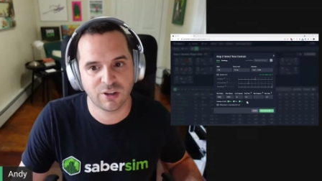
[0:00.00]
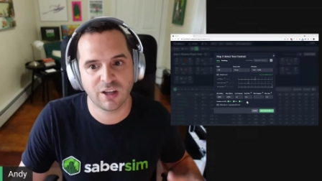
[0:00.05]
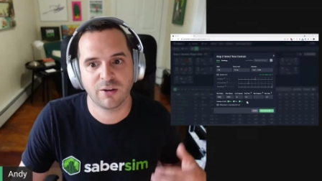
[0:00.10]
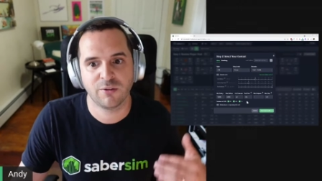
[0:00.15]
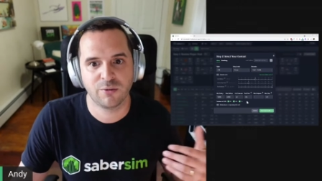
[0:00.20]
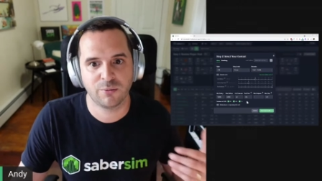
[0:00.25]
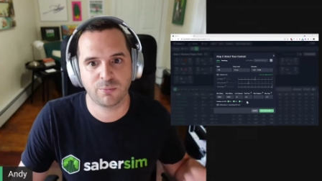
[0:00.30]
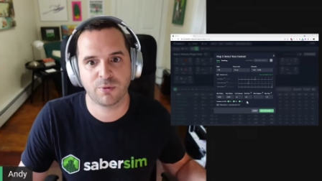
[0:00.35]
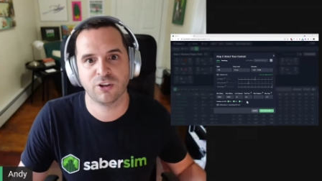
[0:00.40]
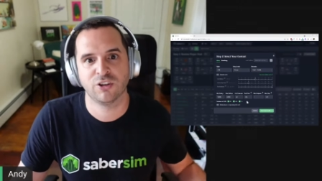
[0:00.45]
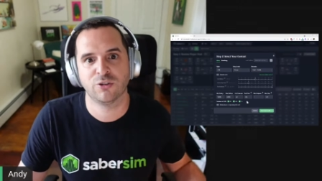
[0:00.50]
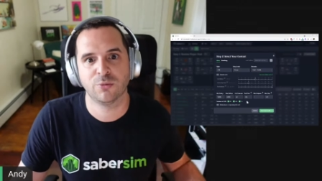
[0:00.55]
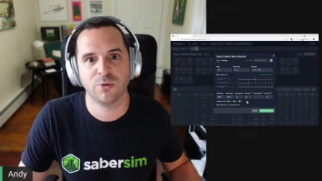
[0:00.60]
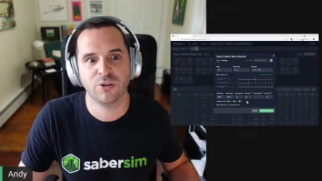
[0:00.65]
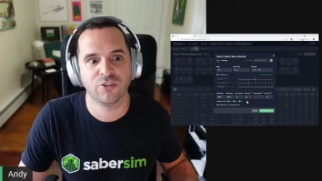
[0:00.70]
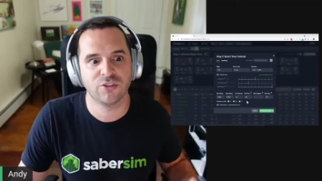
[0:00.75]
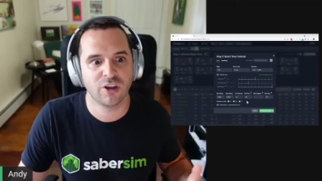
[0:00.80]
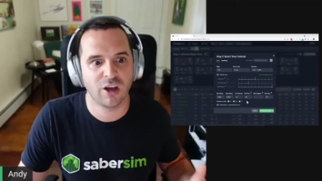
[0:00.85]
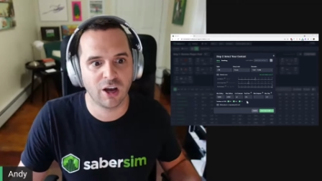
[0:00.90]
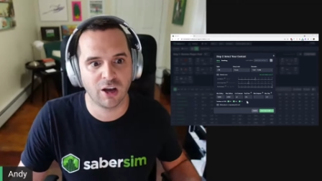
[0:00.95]
the
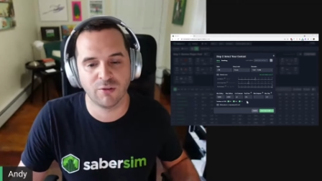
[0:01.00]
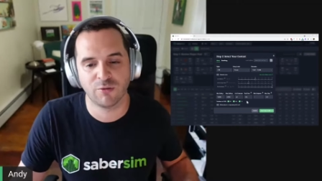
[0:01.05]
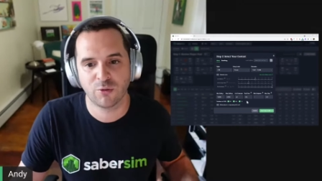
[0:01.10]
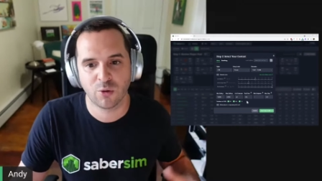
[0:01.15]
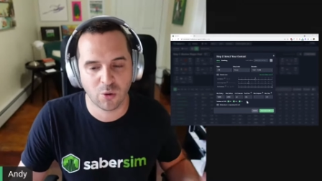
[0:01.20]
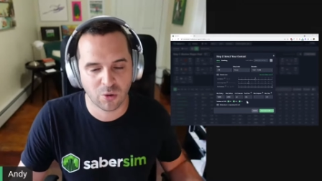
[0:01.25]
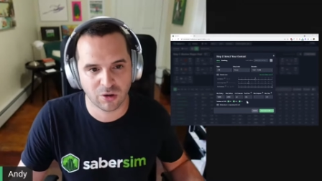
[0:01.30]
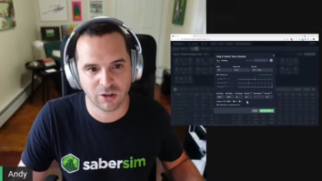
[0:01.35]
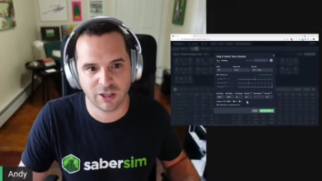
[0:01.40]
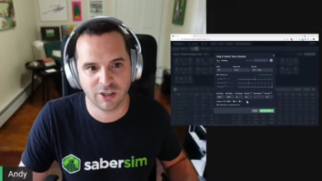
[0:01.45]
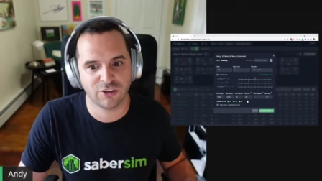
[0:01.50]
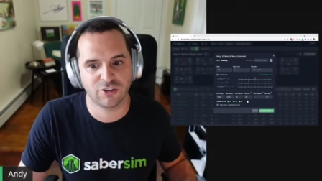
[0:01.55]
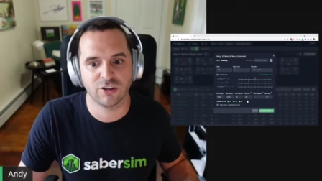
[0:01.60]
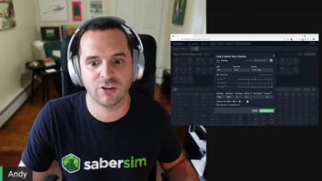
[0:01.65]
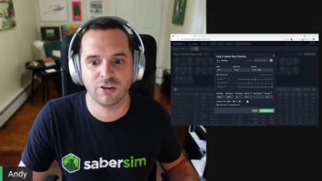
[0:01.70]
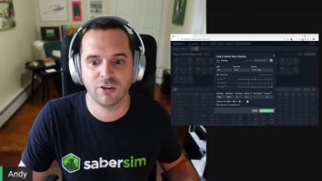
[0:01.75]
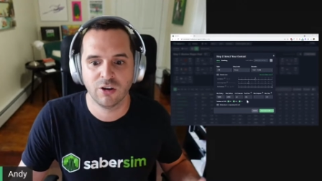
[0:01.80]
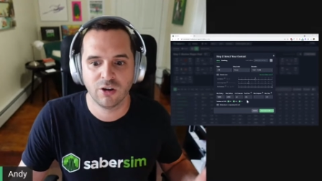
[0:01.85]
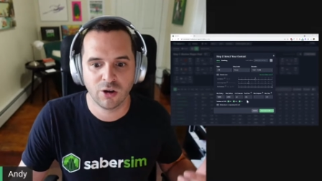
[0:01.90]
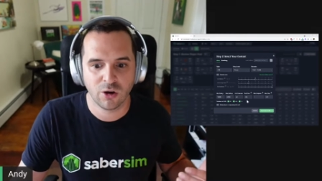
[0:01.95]
principles of
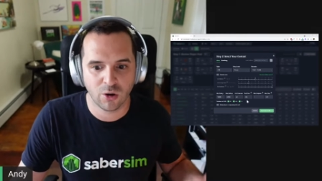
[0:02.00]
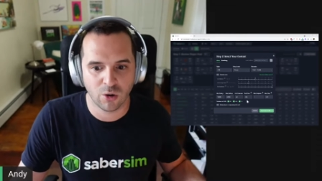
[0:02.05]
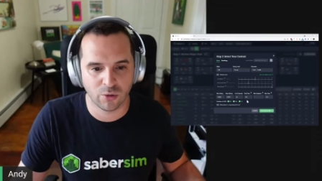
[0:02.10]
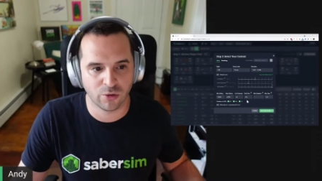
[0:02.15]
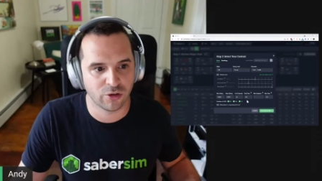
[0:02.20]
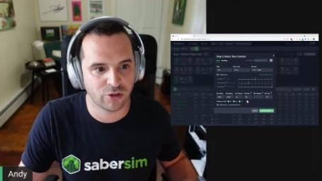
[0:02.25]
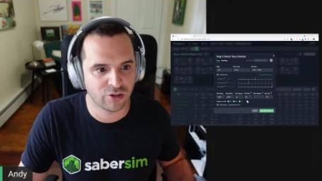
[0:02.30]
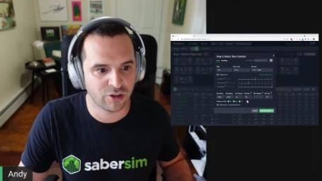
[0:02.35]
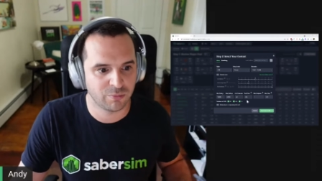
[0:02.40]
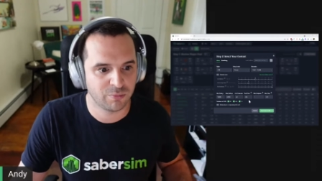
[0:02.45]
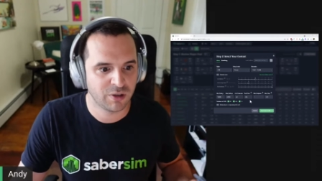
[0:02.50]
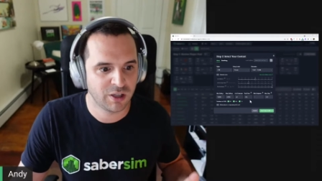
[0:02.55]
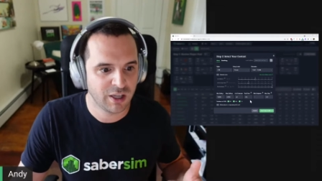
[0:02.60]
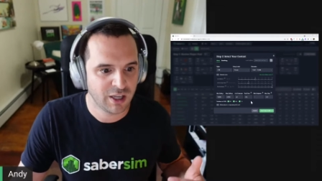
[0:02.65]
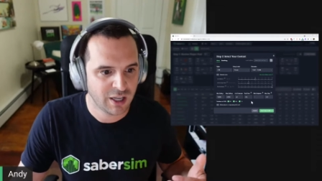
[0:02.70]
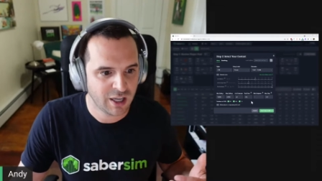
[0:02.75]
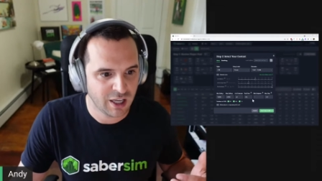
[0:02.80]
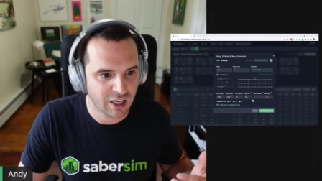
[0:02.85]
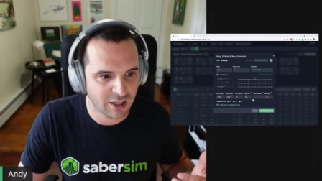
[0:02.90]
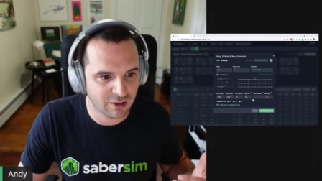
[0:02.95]
correlation, ownership,
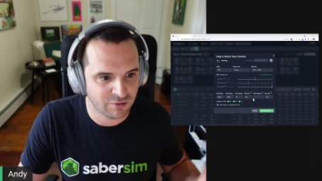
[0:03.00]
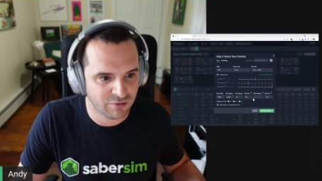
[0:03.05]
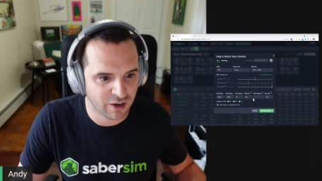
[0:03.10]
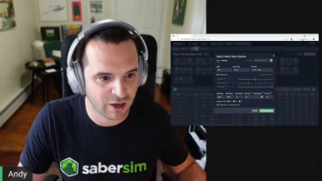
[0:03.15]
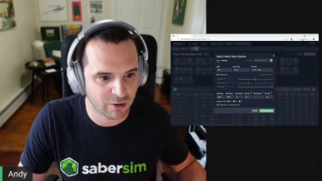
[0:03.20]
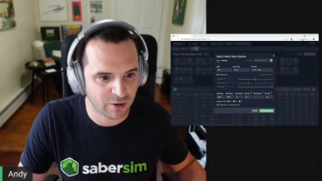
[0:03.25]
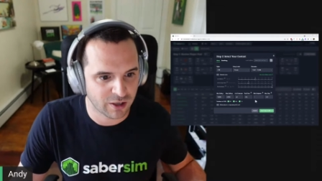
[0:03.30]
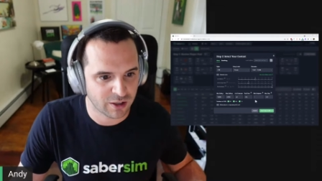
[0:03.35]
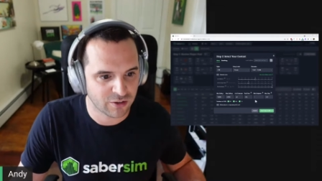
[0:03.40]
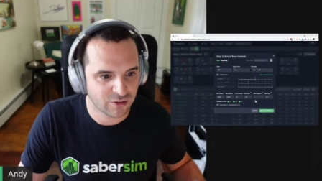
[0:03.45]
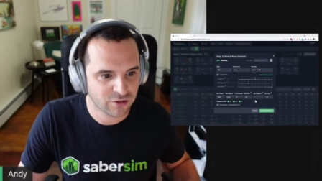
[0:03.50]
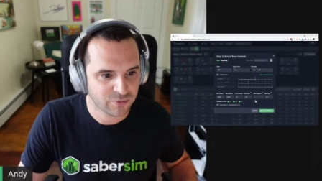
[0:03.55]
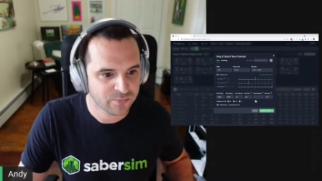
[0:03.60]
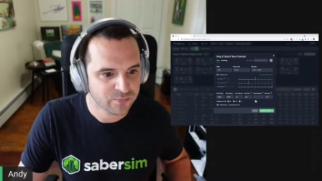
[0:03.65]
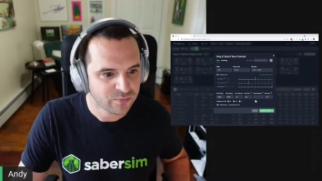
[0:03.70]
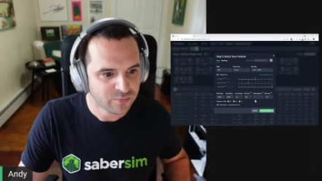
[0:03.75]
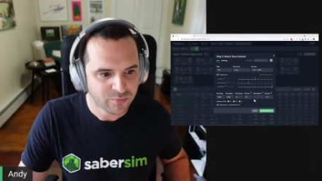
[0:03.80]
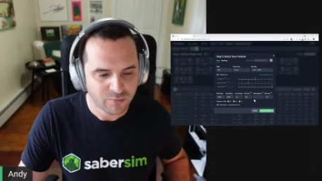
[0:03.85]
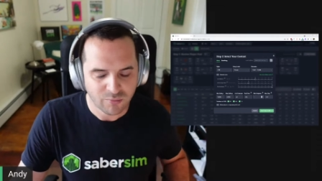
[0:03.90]
and variance.